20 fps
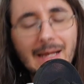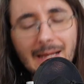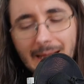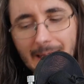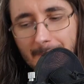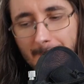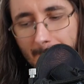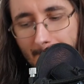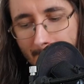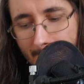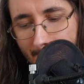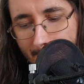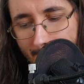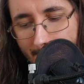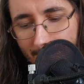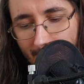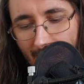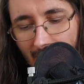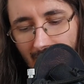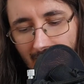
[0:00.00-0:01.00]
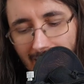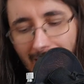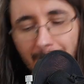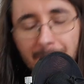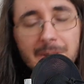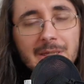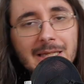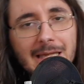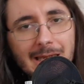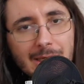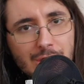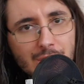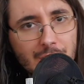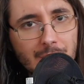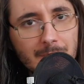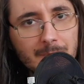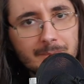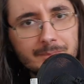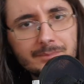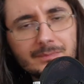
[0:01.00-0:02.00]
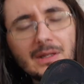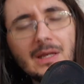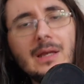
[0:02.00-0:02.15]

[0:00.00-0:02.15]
um, application.